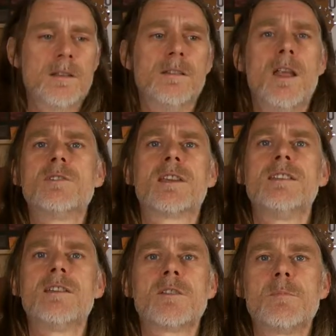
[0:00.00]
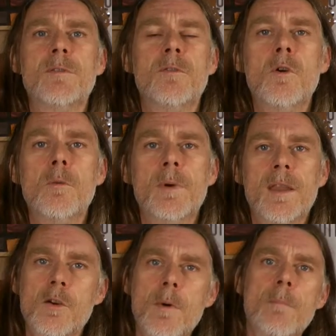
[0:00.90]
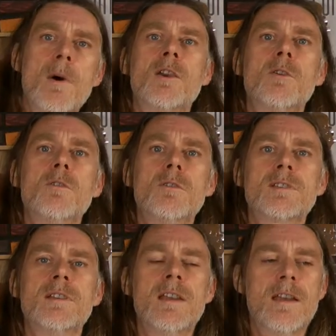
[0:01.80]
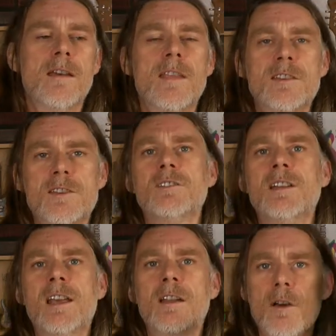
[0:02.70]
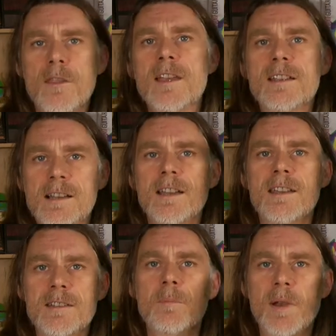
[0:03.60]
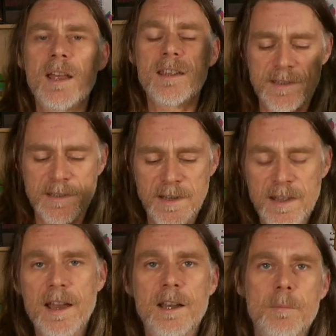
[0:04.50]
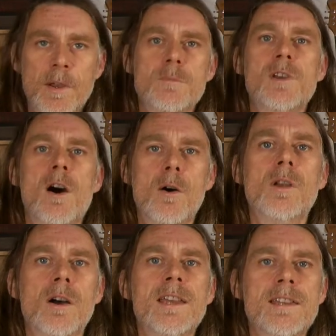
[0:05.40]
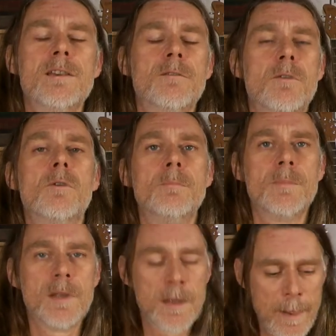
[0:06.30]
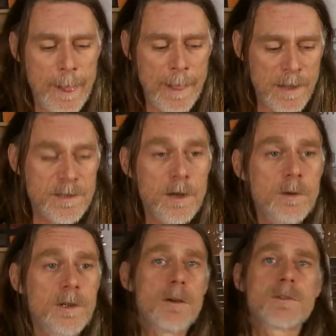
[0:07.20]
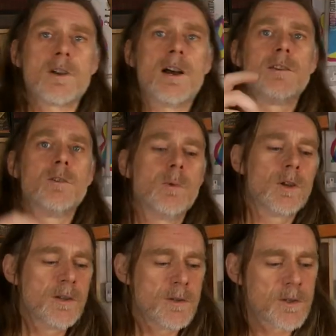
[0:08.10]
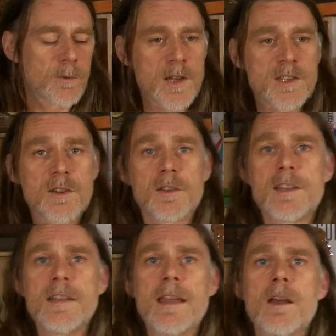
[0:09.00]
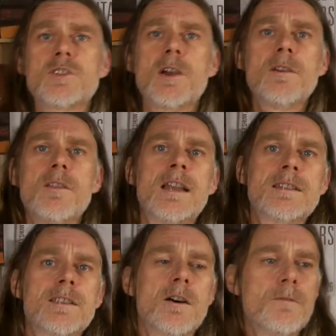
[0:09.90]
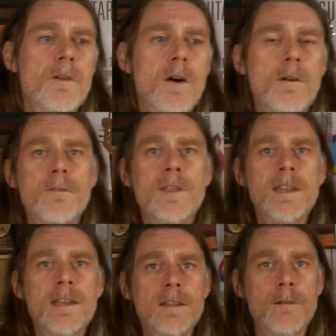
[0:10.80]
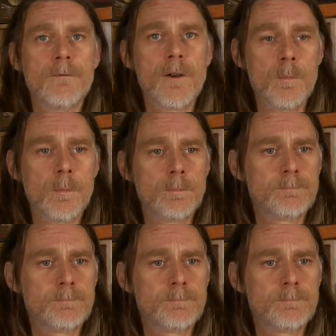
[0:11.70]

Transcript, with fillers: loads of guitars before, but they come on my course and then suddenly a lot of things click into place and it becomes a whole lot easier for them. So Carol's got her hand up. We're going to do some questions and then I'll show you the last half of the film.